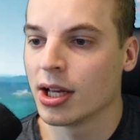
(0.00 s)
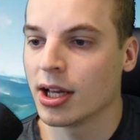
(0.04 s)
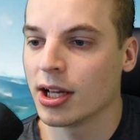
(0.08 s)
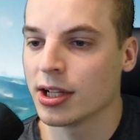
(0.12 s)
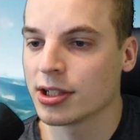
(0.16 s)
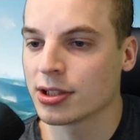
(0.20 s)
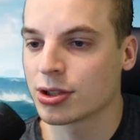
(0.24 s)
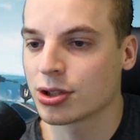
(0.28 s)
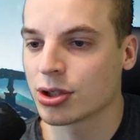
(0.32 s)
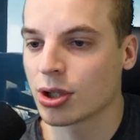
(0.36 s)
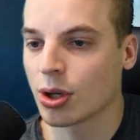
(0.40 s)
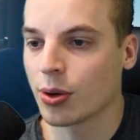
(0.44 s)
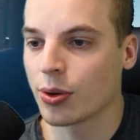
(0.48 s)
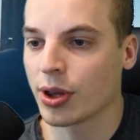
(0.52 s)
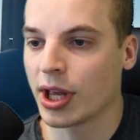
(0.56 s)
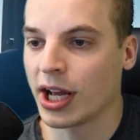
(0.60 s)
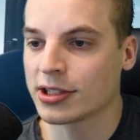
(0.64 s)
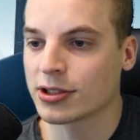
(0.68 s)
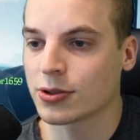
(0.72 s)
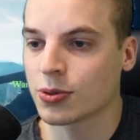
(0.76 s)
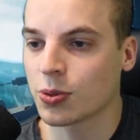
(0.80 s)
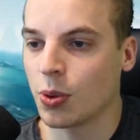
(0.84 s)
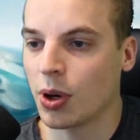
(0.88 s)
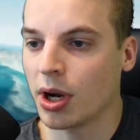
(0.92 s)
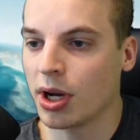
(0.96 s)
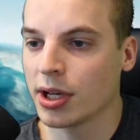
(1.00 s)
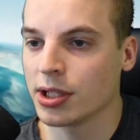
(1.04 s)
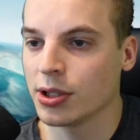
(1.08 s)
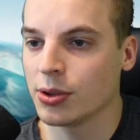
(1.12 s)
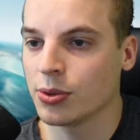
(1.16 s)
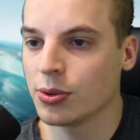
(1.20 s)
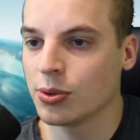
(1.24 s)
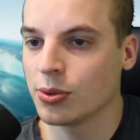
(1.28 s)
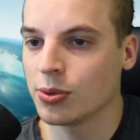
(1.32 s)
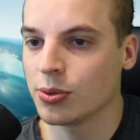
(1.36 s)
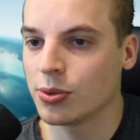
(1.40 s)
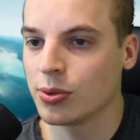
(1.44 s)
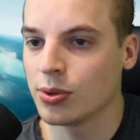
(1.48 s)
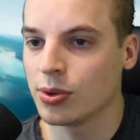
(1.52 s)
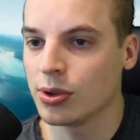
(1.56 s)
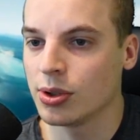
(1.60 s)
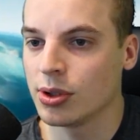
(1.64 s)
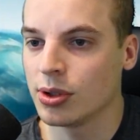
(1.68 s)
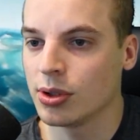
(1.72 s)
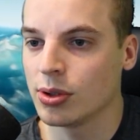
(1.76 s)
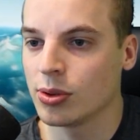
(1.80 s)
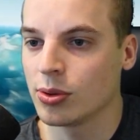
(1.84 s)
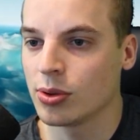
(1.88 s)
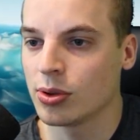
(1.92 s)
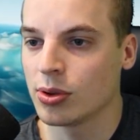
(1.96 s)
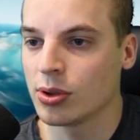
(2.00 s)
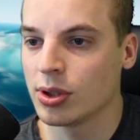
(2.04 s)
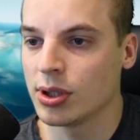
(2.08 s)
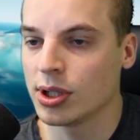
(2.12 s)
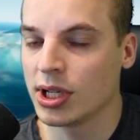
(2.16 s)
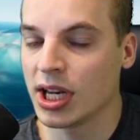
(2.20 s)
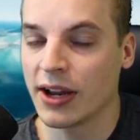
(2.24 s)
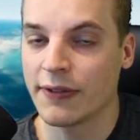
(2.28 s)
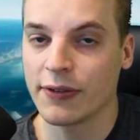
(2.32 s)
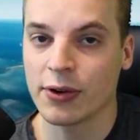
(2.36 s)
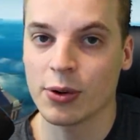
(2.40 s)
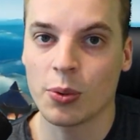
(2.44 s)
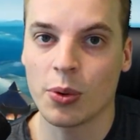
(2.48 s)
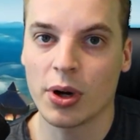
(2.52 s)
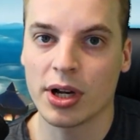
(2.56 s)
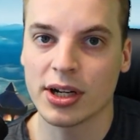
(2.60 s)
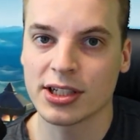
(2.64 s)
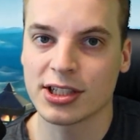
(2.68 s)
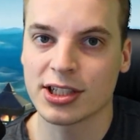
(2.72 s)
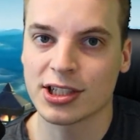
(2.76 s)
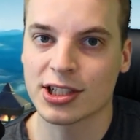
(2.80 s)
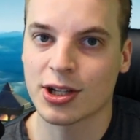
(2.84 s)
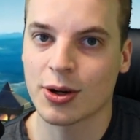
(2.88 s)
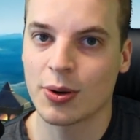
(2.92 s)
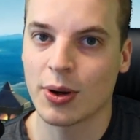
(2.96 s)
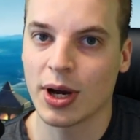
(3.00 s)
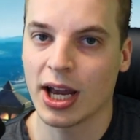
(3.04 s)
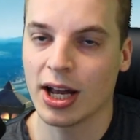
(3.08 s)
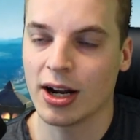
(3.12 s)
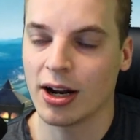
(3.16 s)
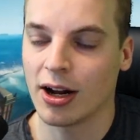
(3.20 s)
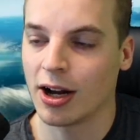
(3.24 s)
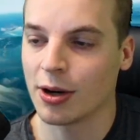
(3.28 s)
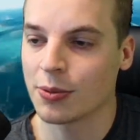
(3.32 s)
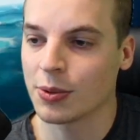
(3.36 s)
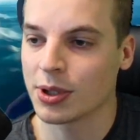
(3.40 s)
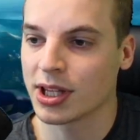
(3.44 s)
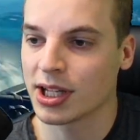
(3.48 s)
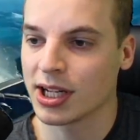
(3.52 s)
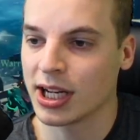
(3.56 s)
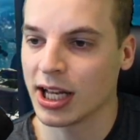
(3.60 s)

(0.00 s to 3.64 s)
And so that's why you never want to just go head on with